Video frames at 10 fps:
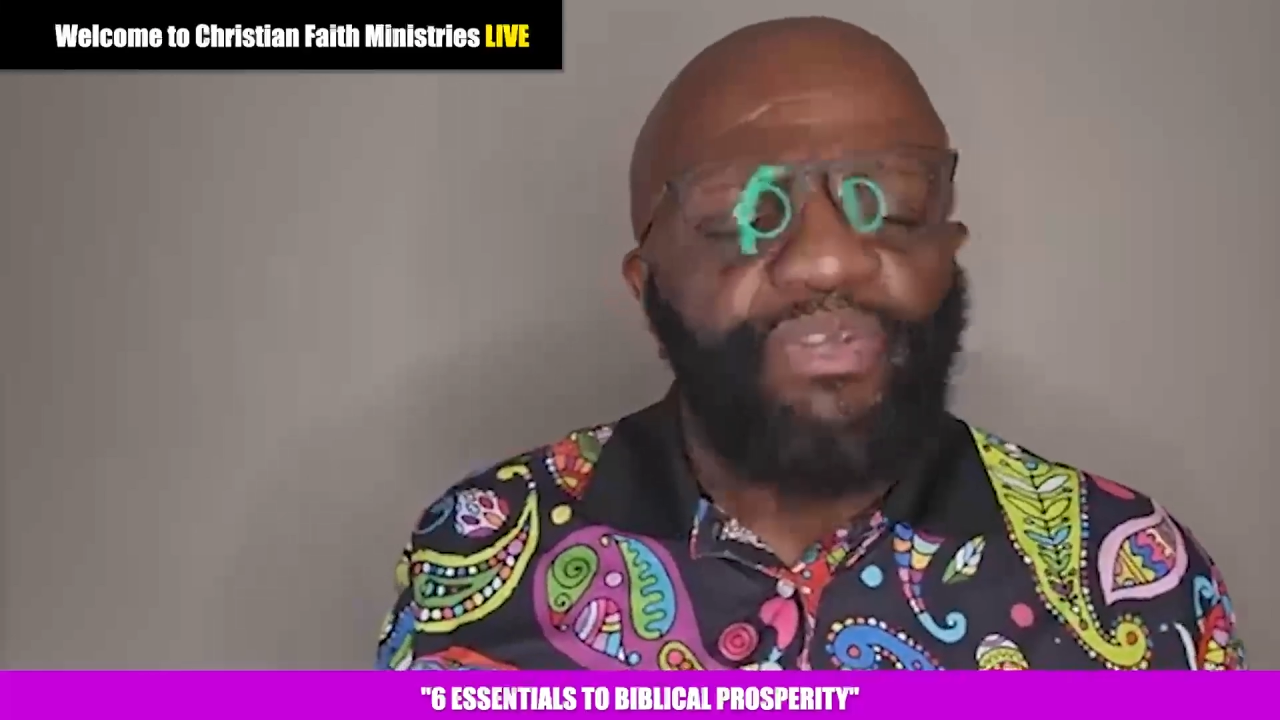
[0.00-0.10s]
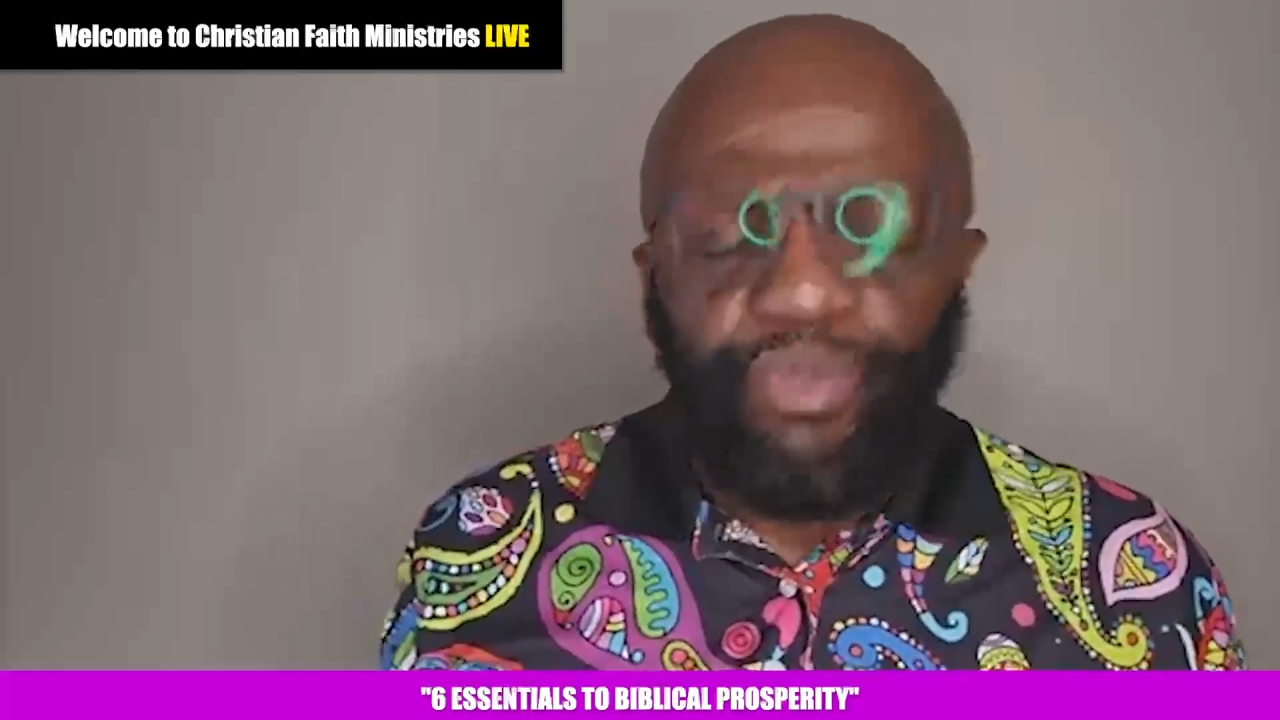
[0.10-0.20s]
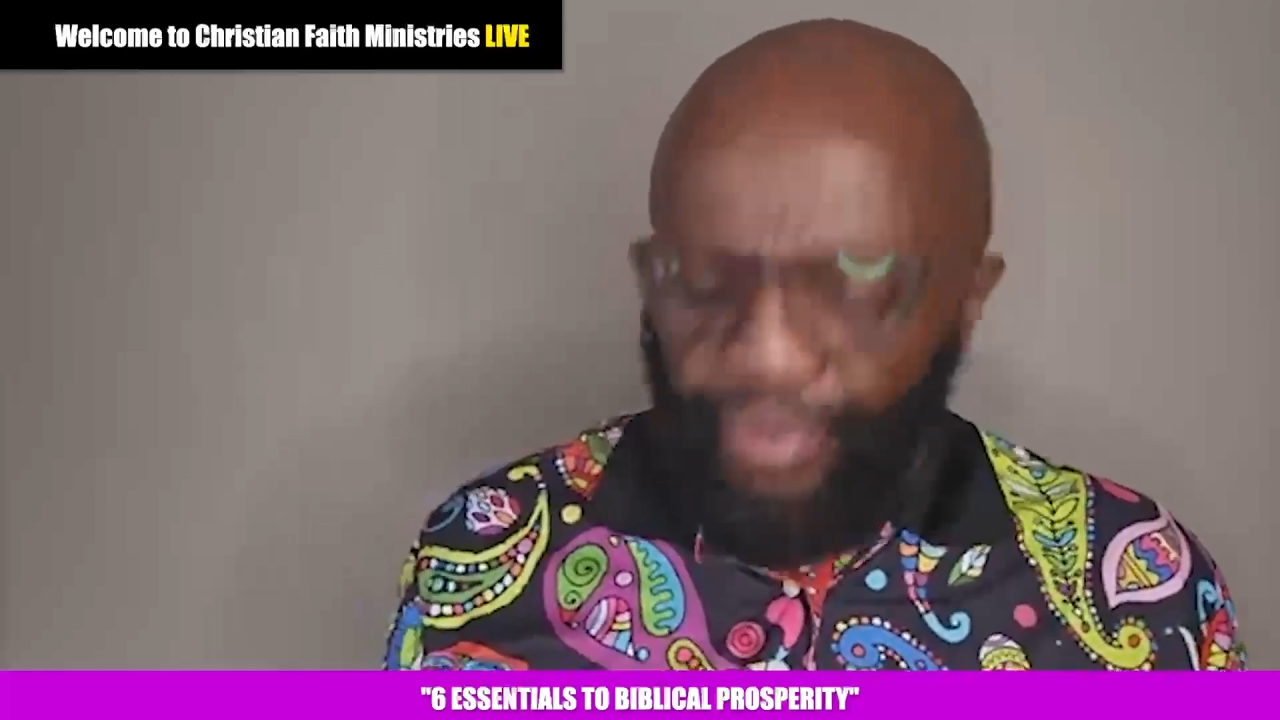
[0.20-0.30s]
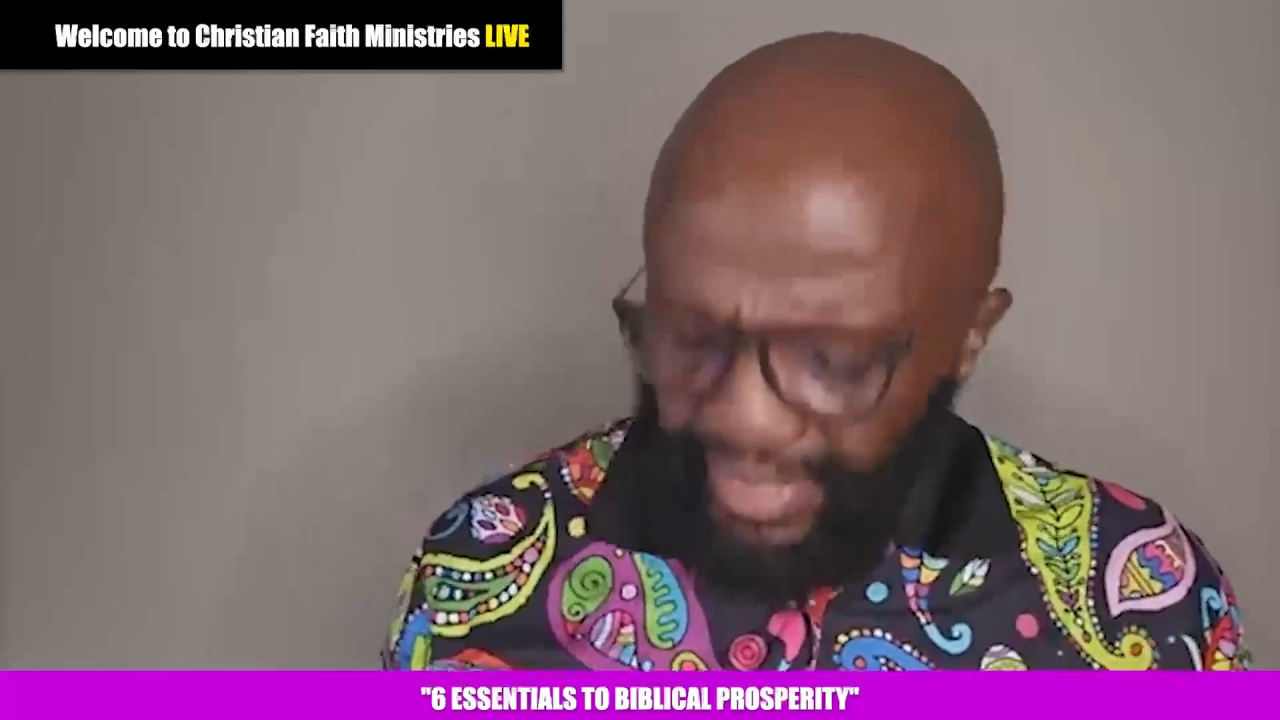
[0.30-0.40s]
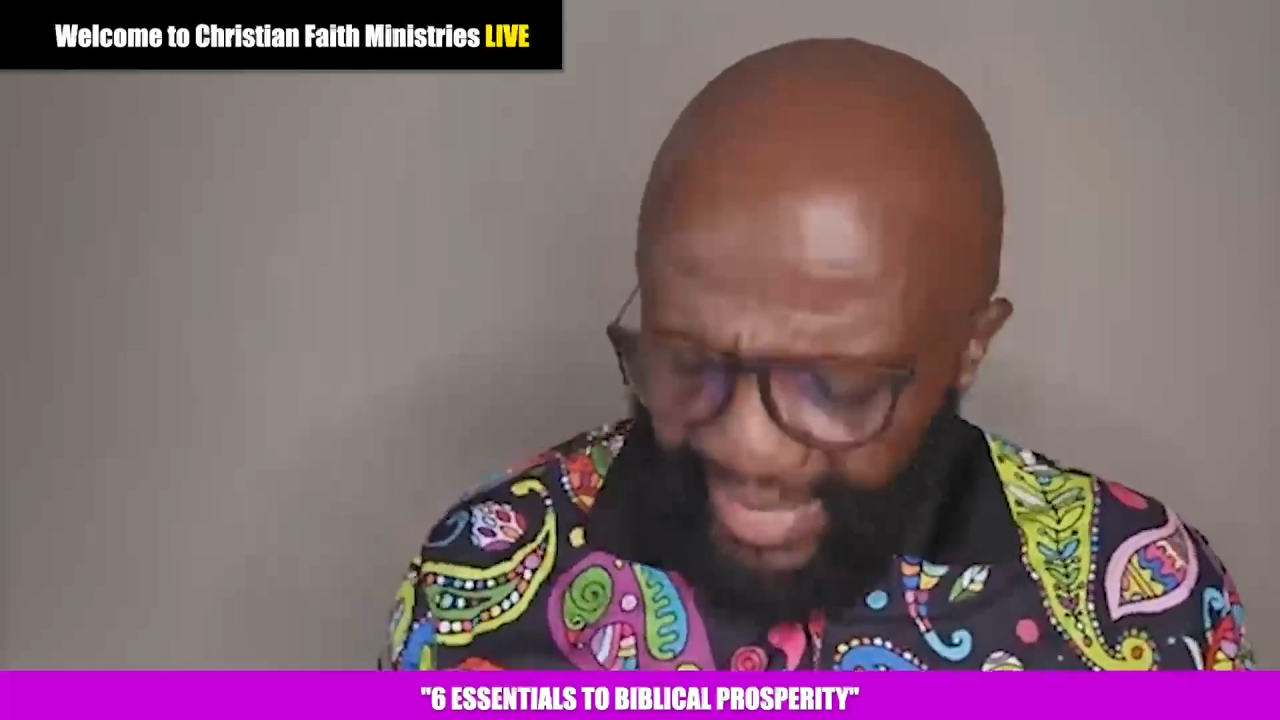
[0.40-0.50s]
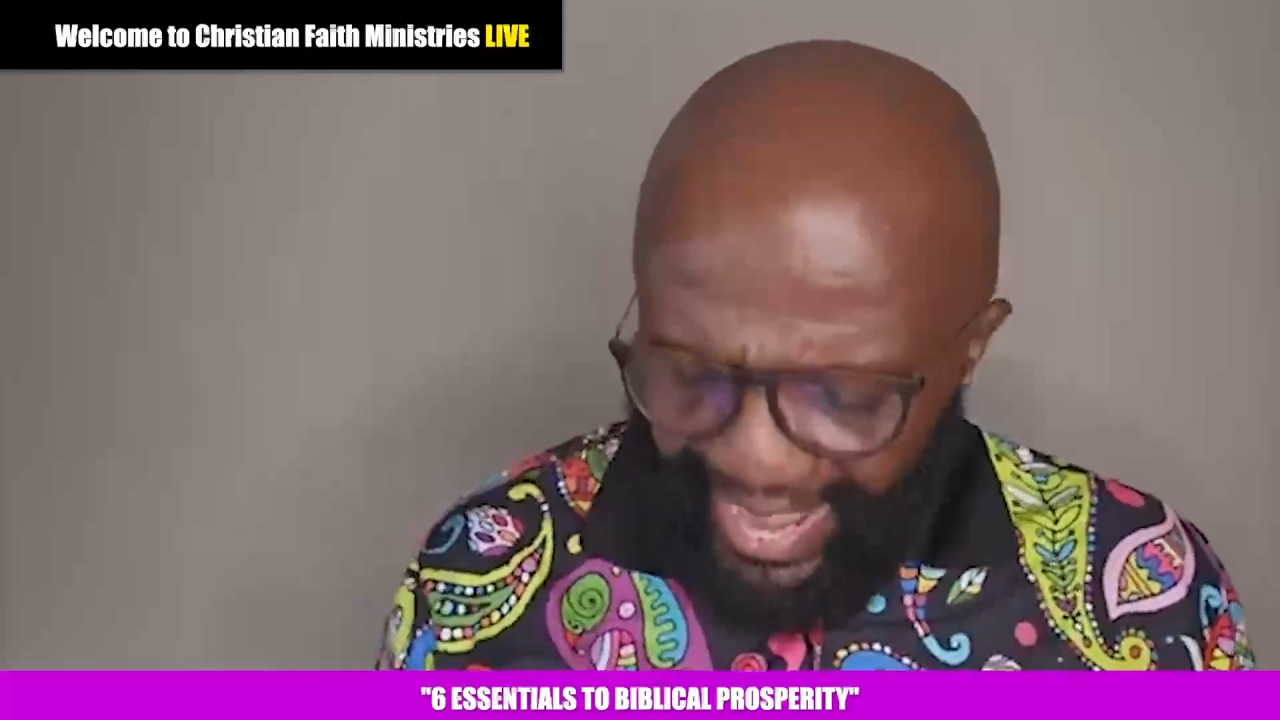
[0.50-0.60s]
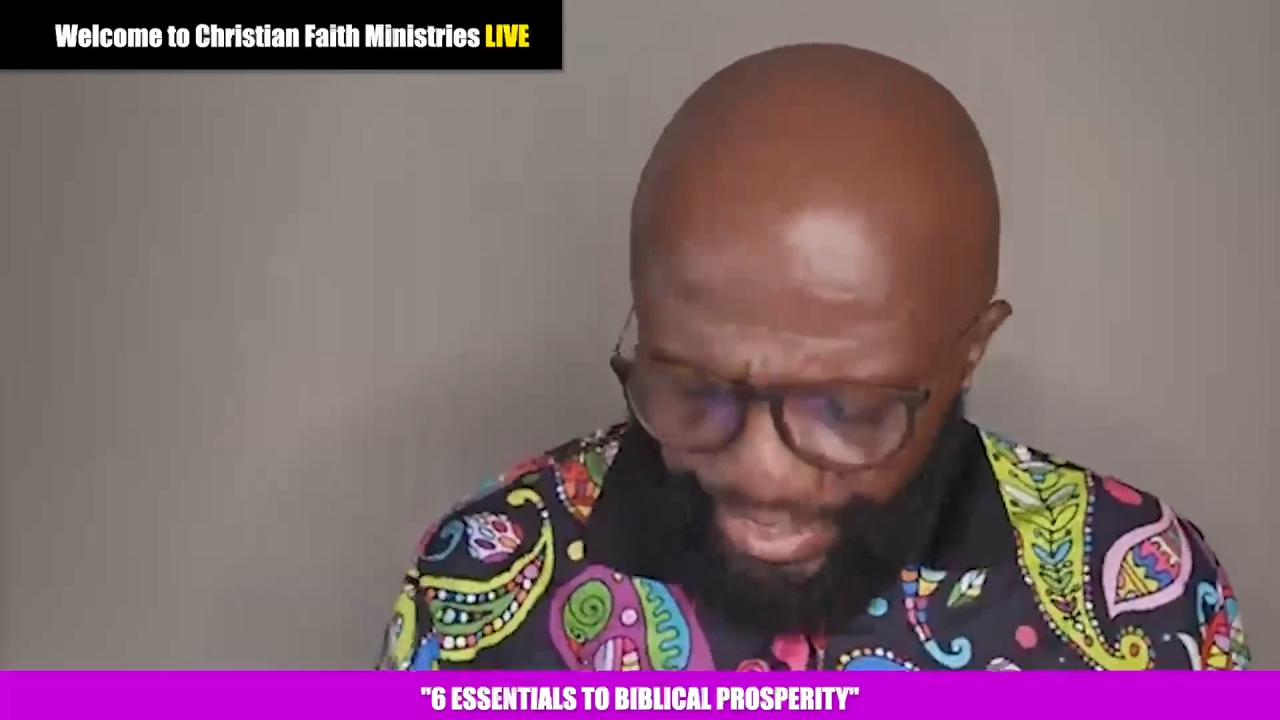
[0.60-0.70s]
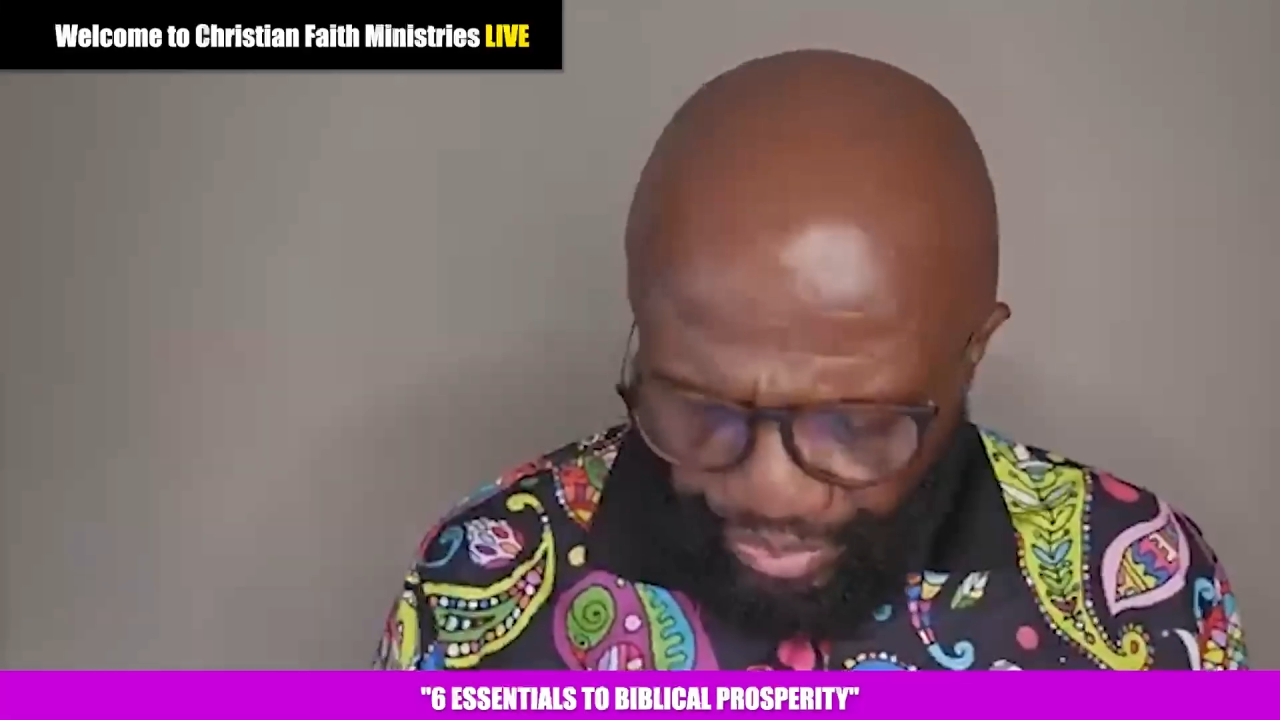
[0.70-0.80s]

Glory to God.